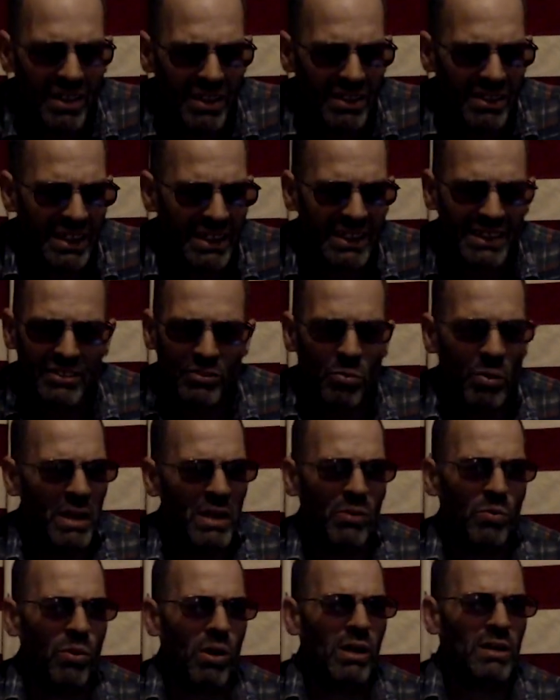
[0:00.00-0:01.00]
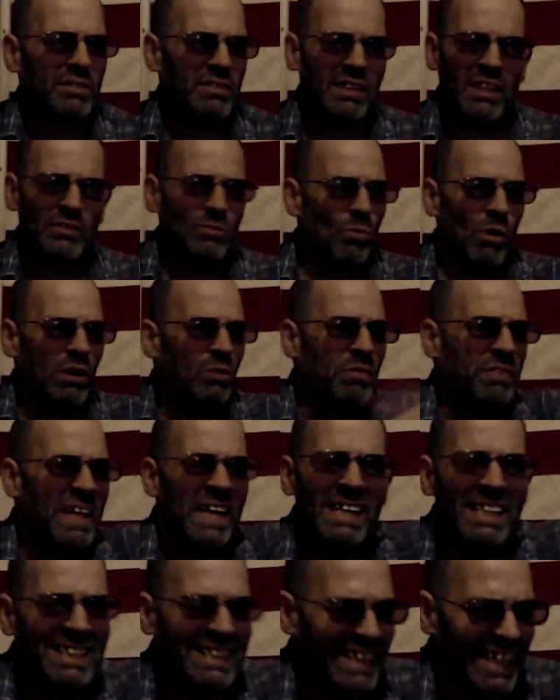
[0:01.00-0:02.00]
That ain't the way it works. It doesn't work with
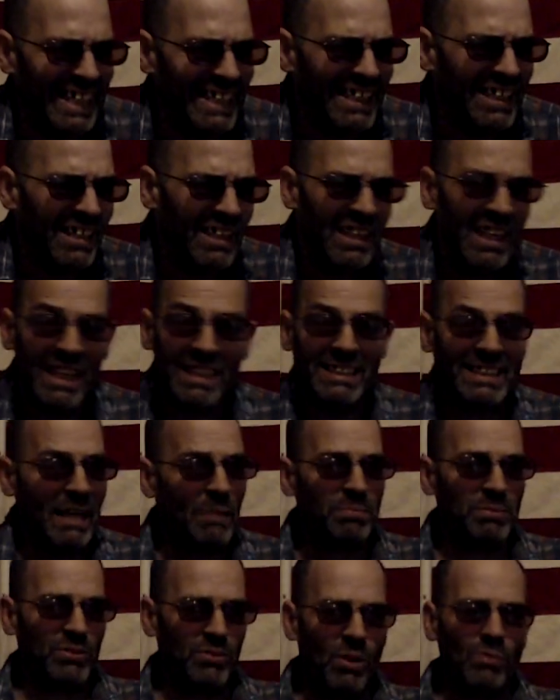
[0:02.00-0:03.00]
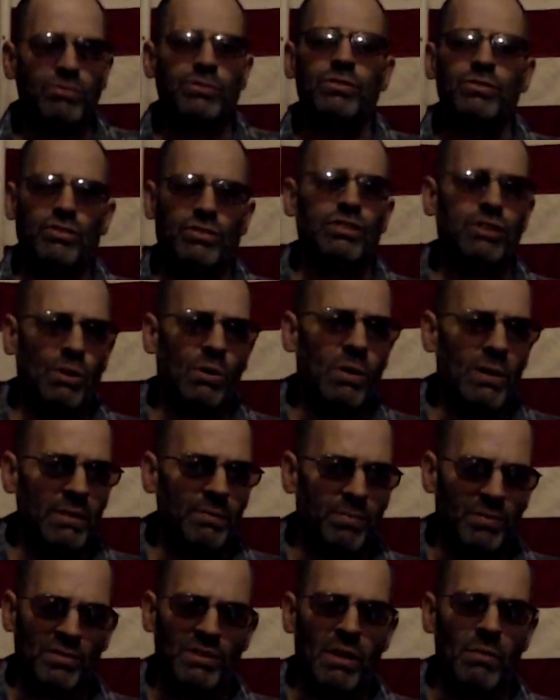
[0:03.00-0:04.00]
anything except Social Security
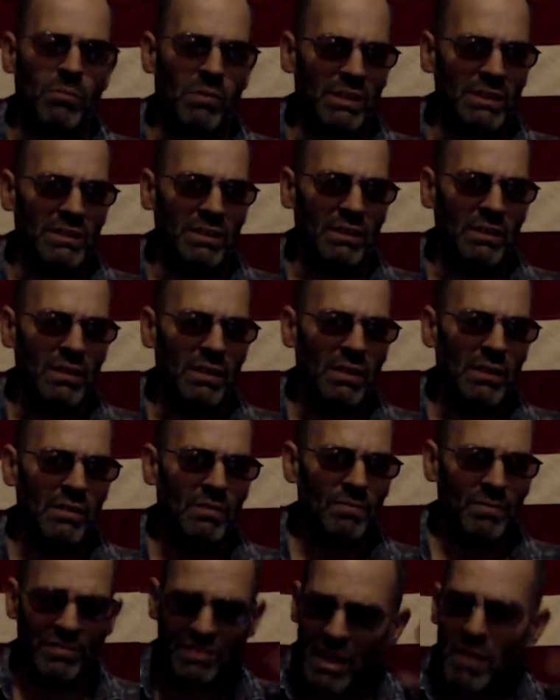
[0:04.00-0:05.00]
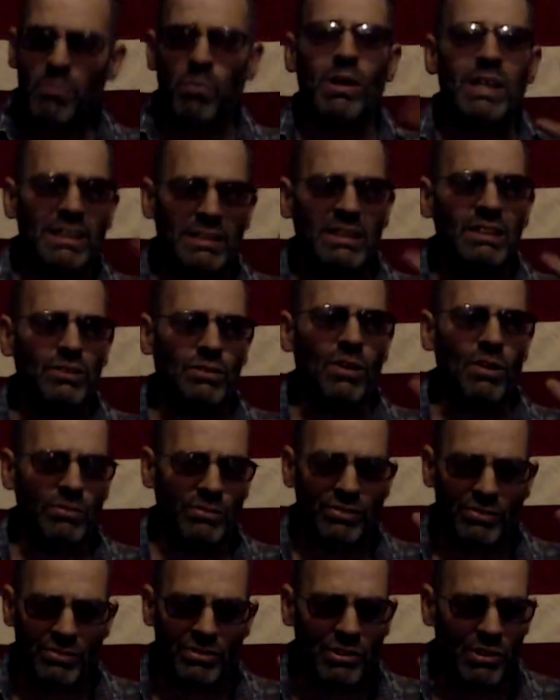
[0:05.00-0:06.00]
for some reason. For some reason,
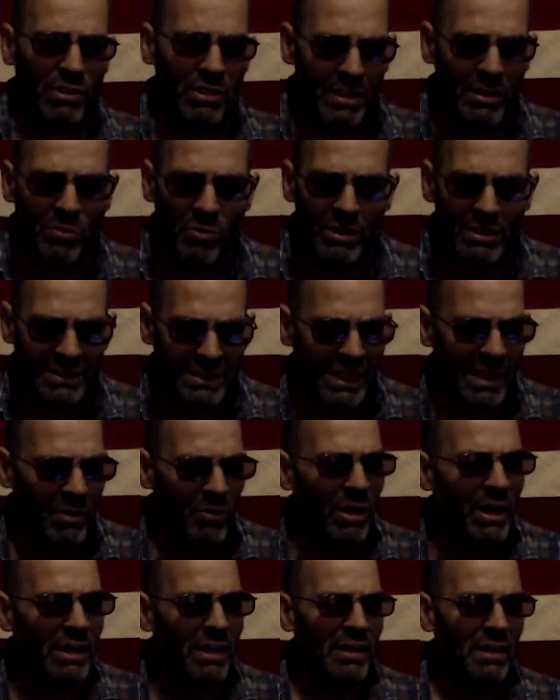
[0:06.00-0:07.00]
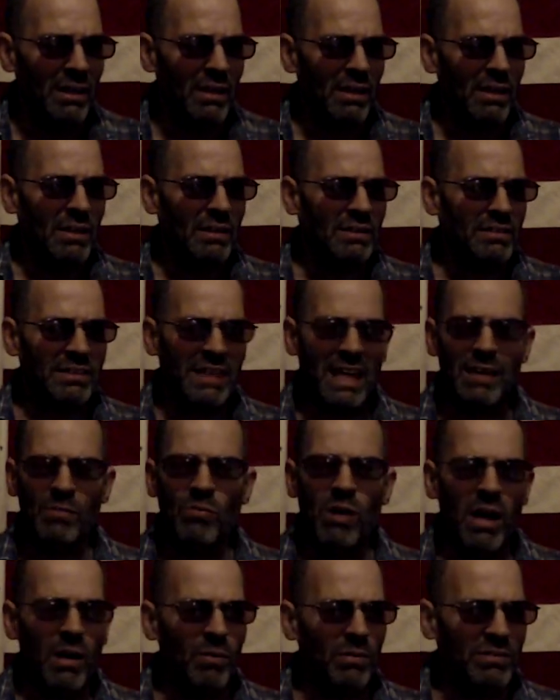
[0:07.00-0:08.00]
Social Security works that way. Same
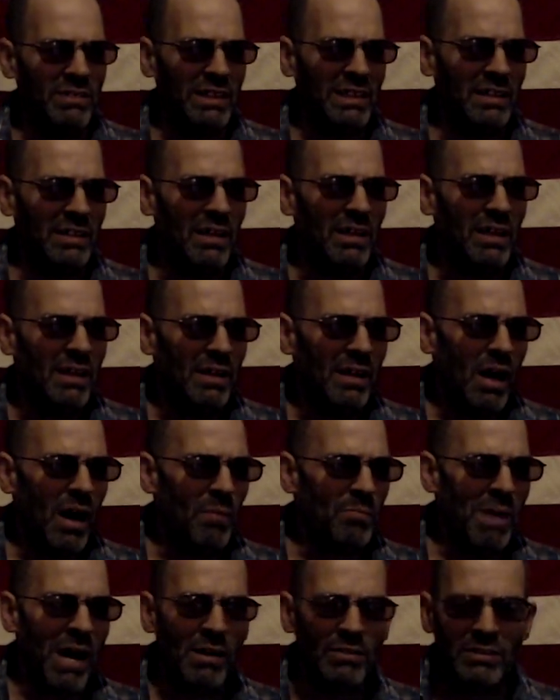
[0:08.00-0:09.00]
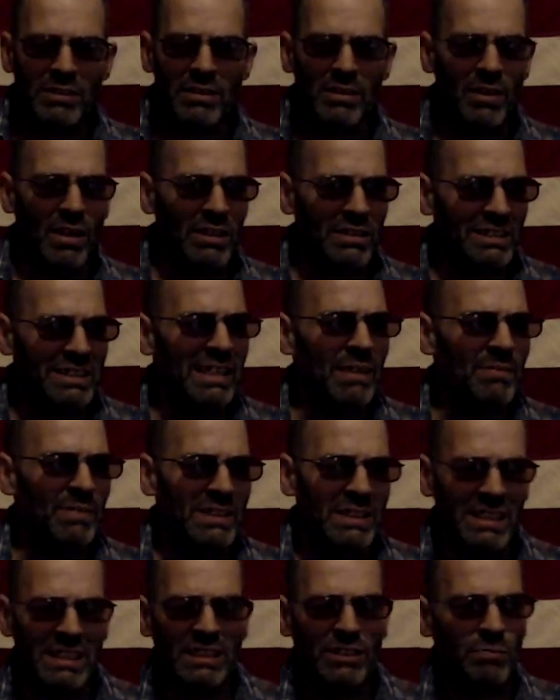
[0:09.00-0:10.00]
way with the amount that is given
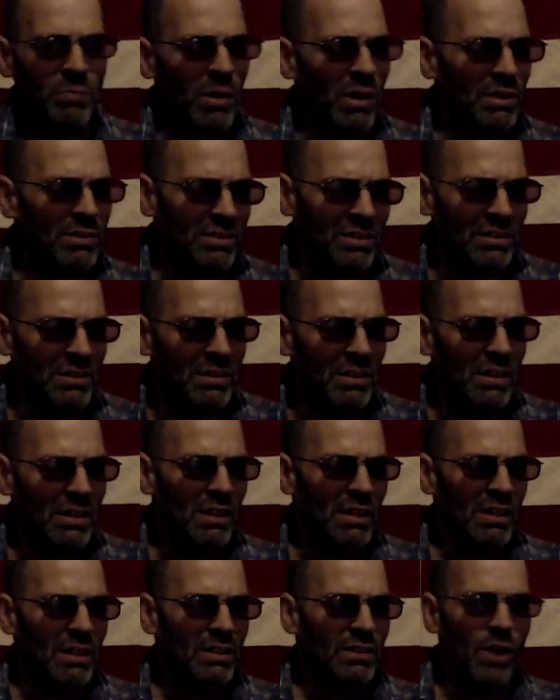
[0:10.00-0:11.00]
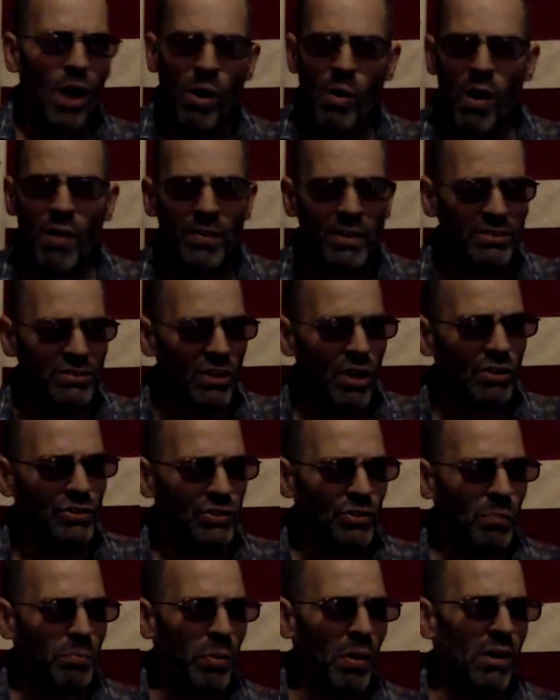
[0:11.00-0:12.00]
to each person. No other
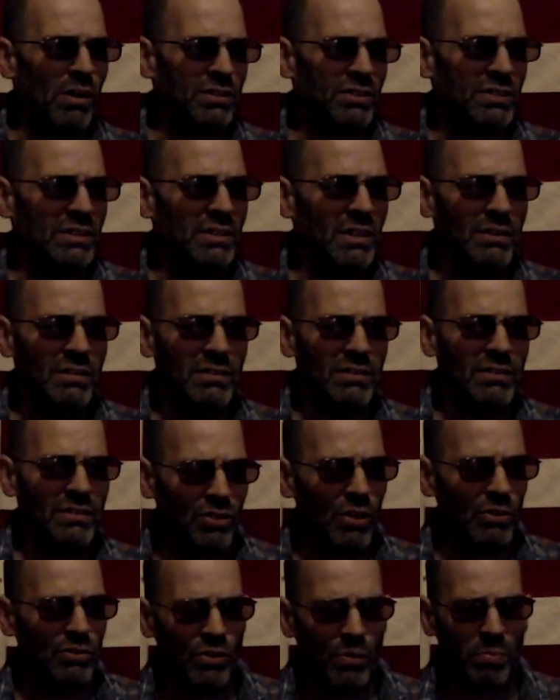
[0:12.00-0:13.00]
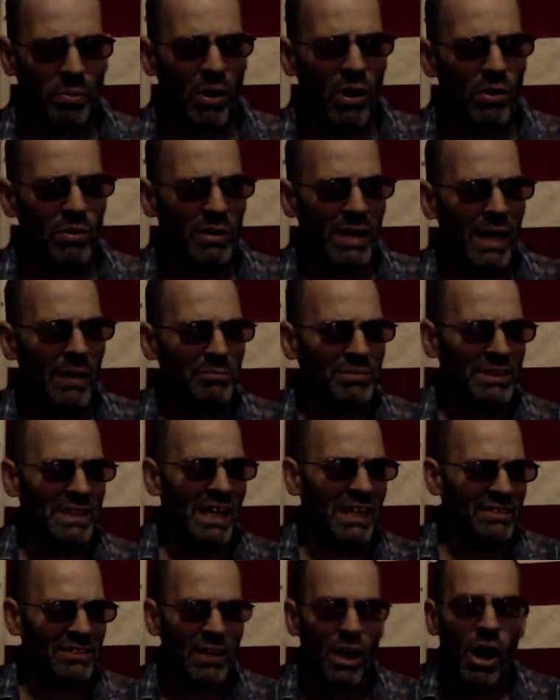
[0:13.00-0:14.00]
social program
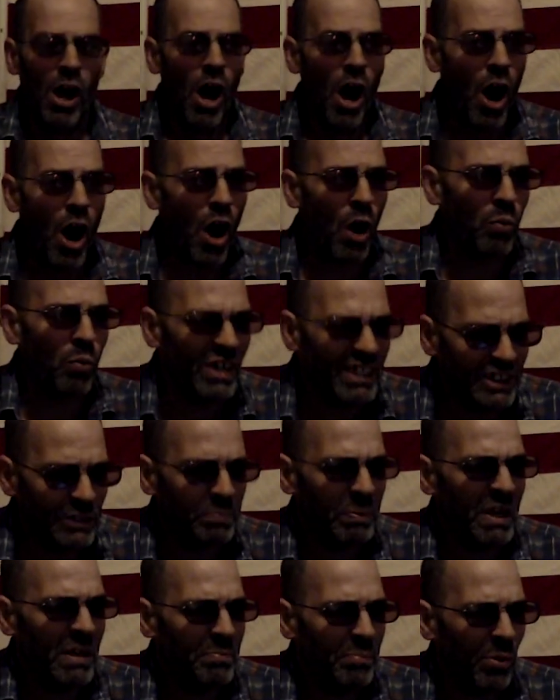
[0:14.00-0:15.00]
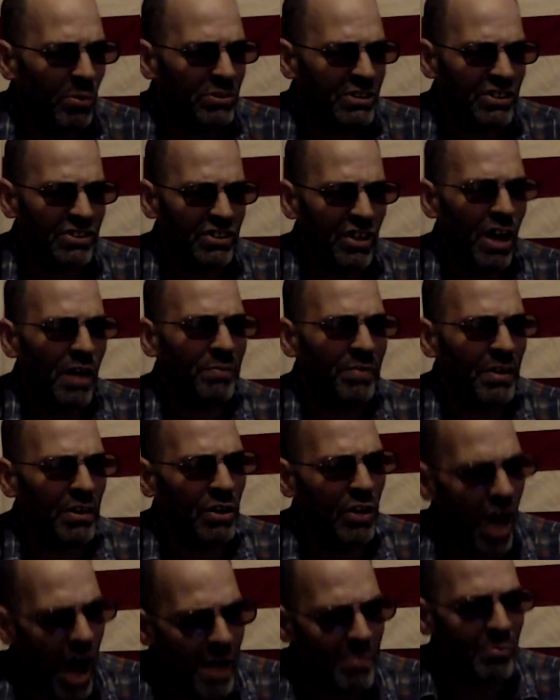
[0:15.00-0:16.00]
says, oh, rich people deserve a
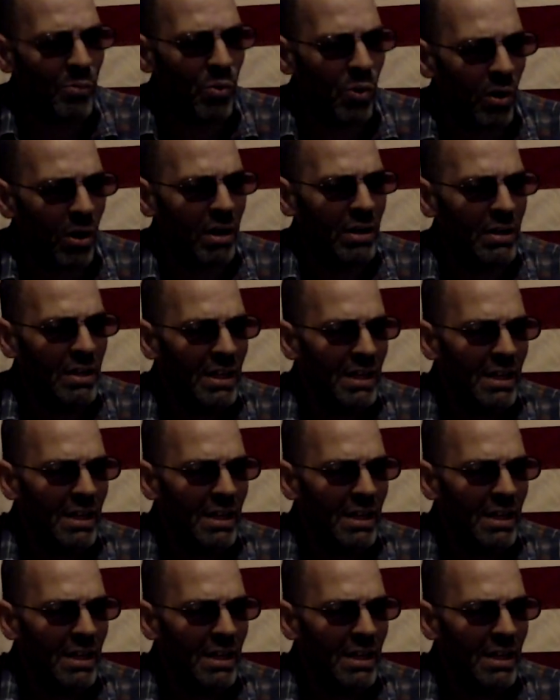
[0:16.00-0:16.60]
lot more.